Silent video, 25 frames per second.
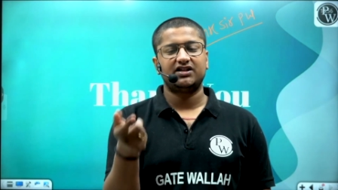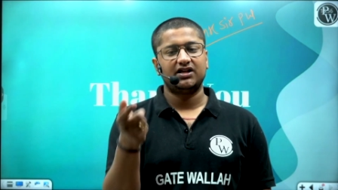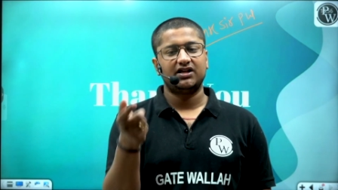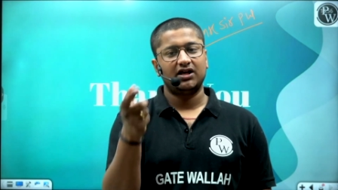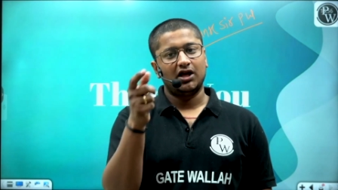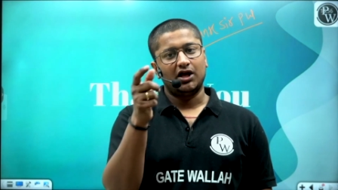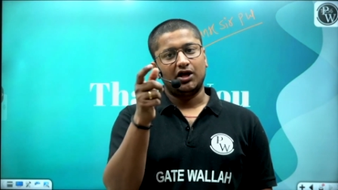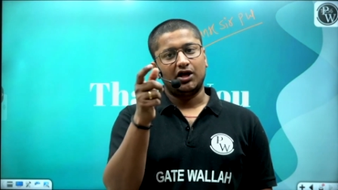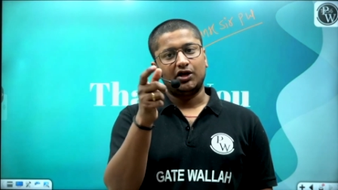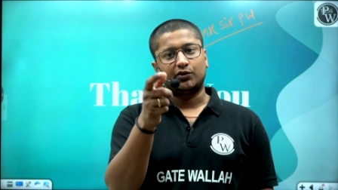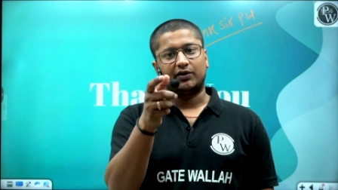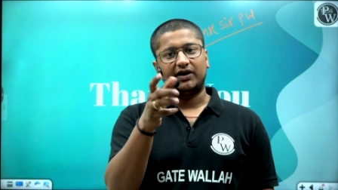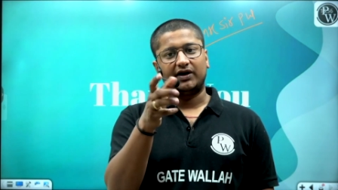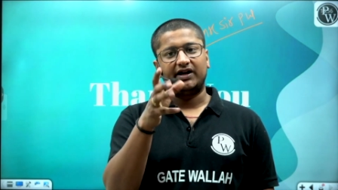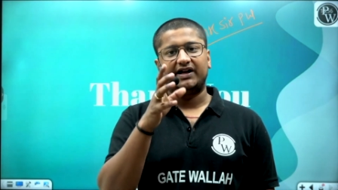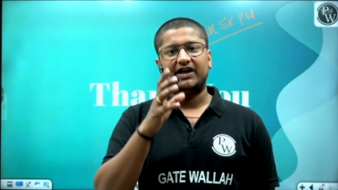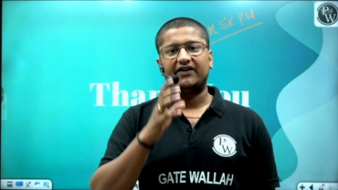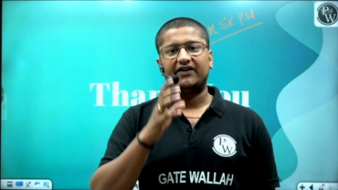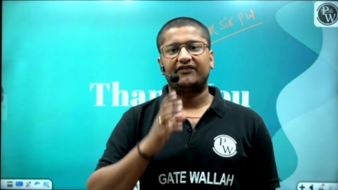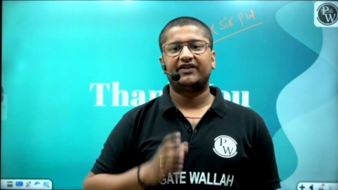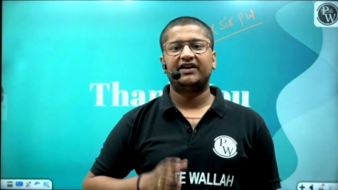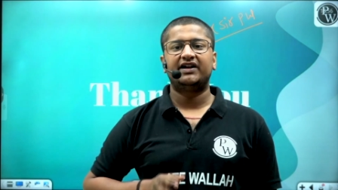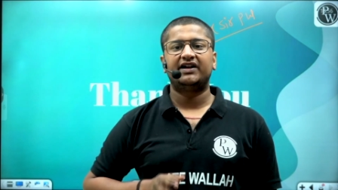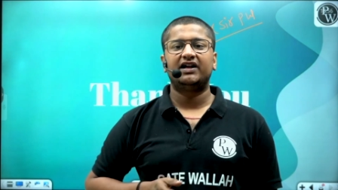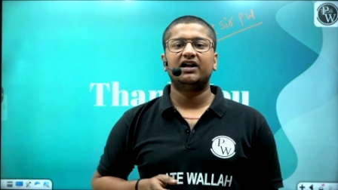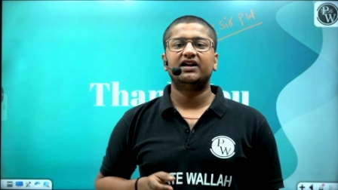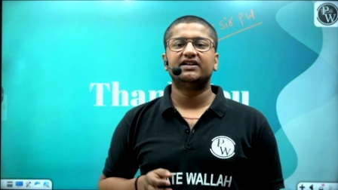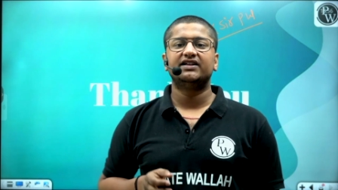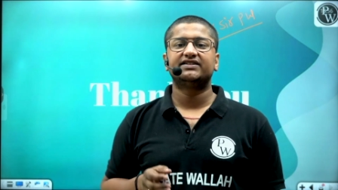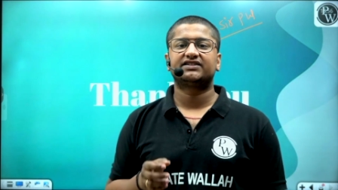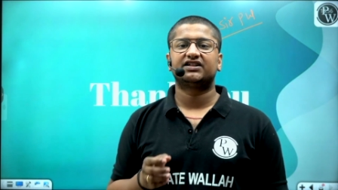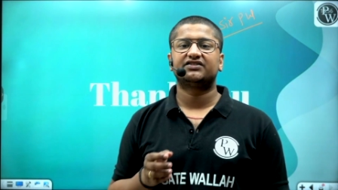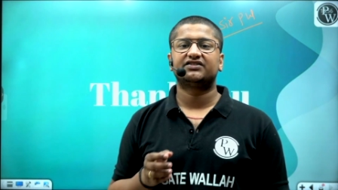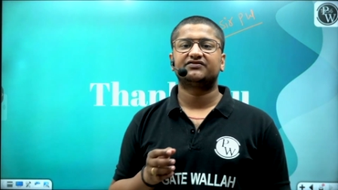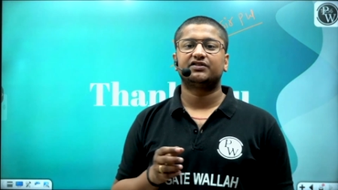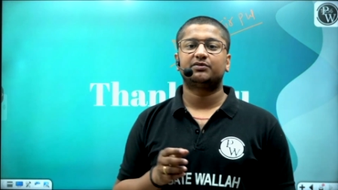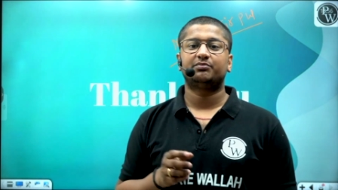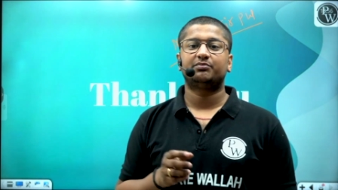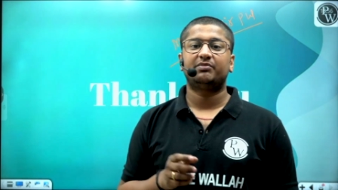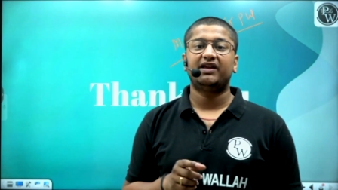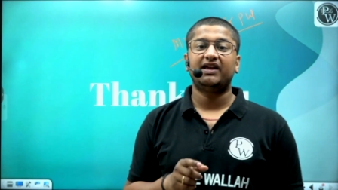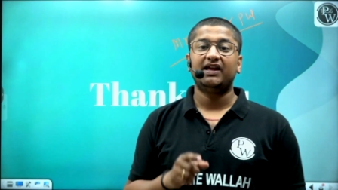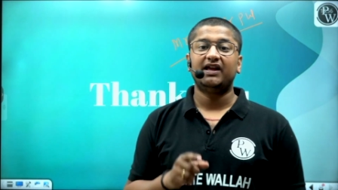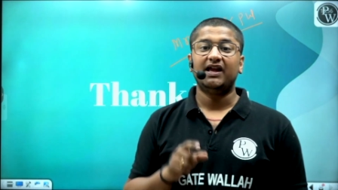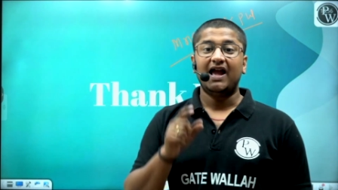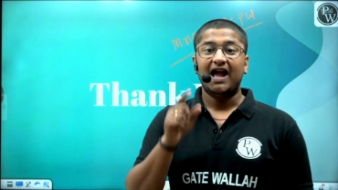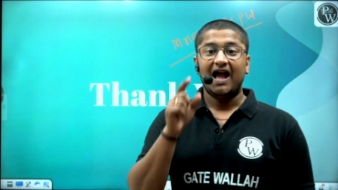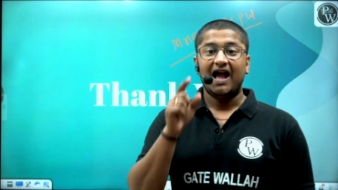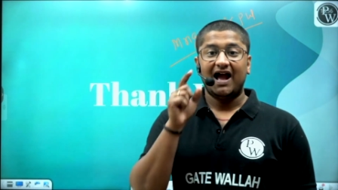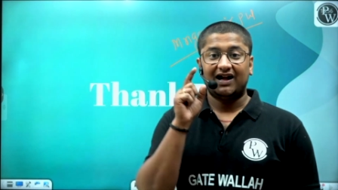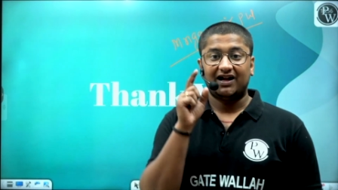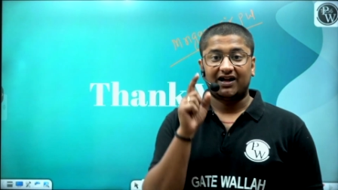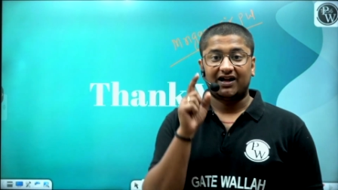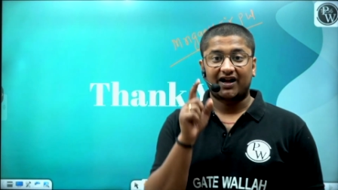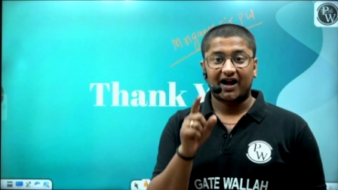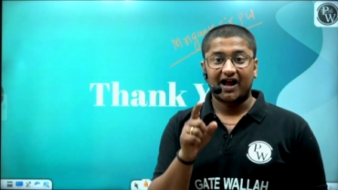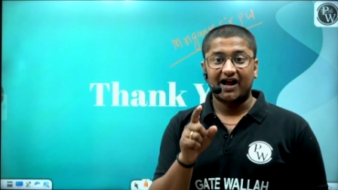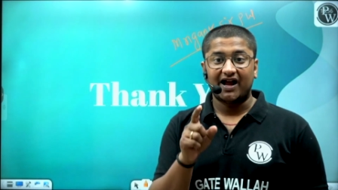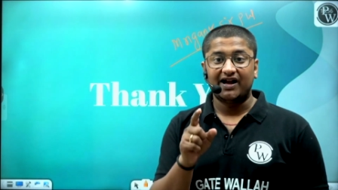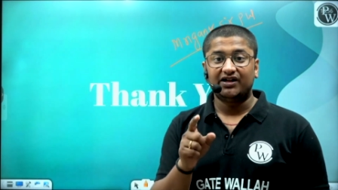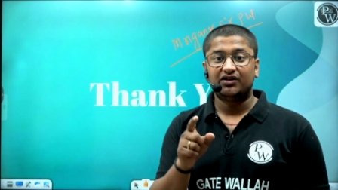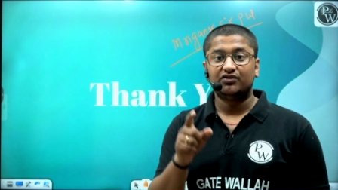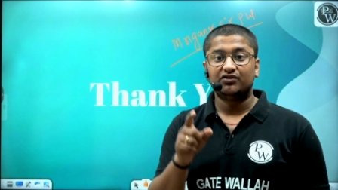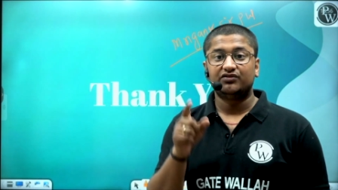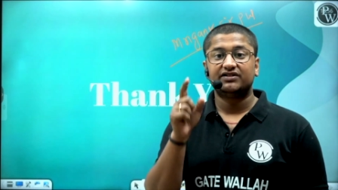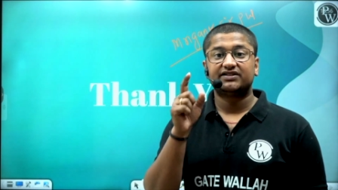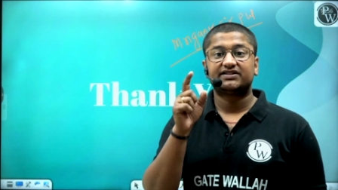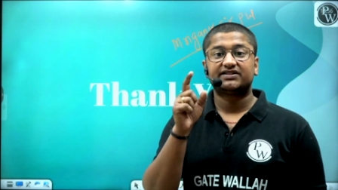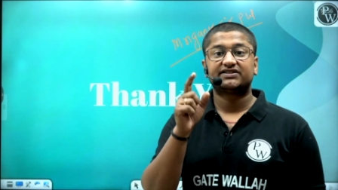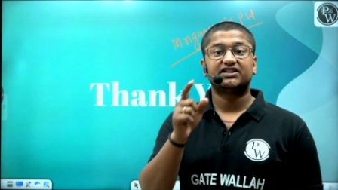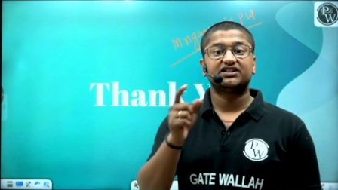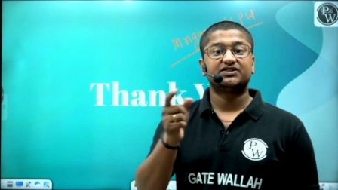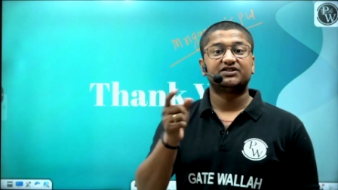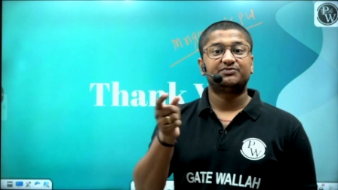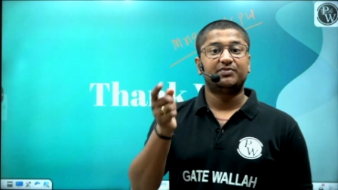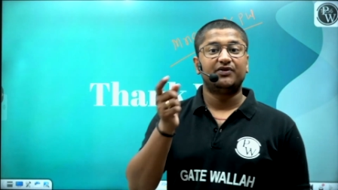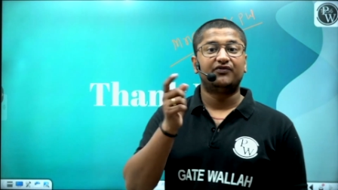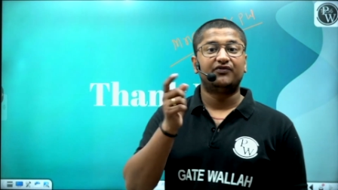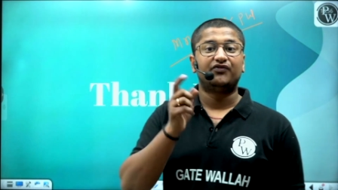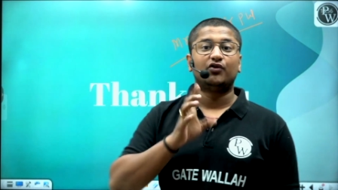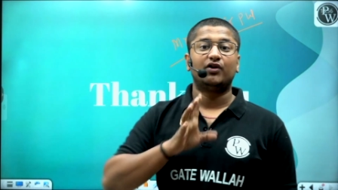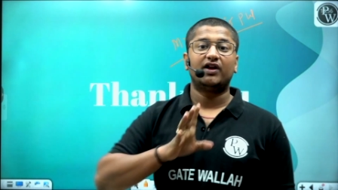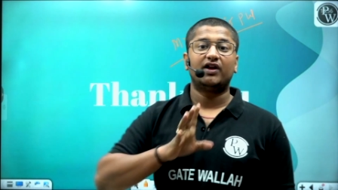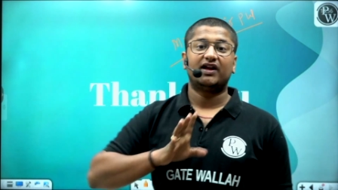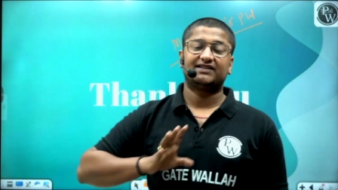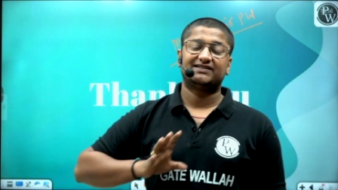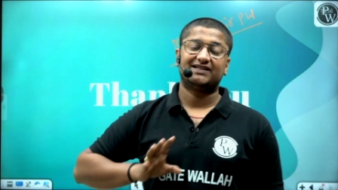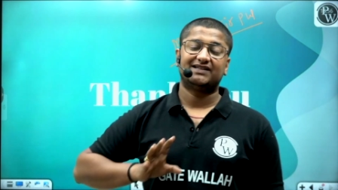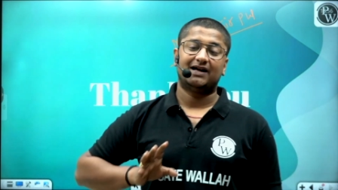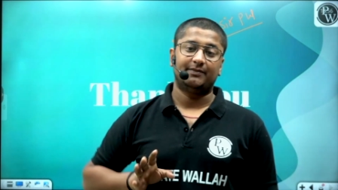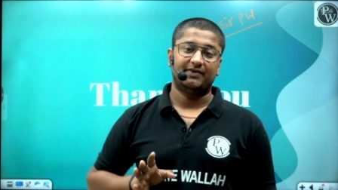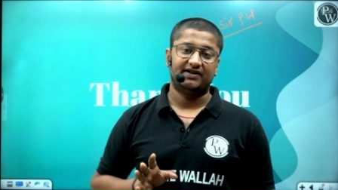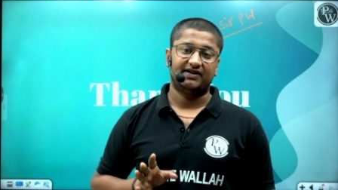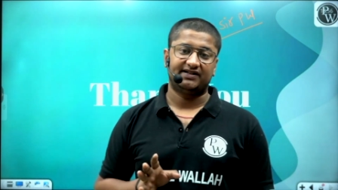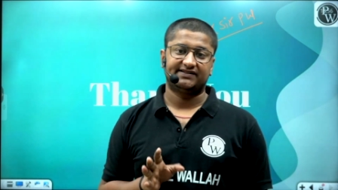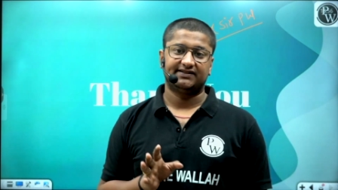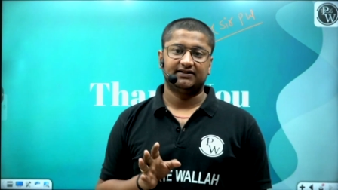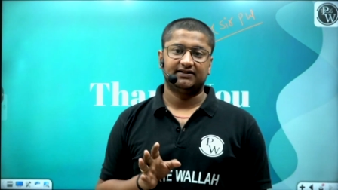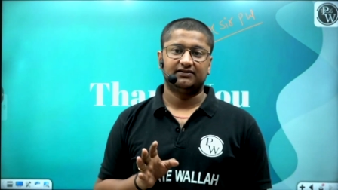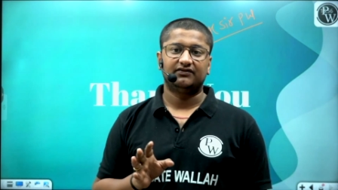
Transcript: you can definitely discuss with me and try to discuss before exam itself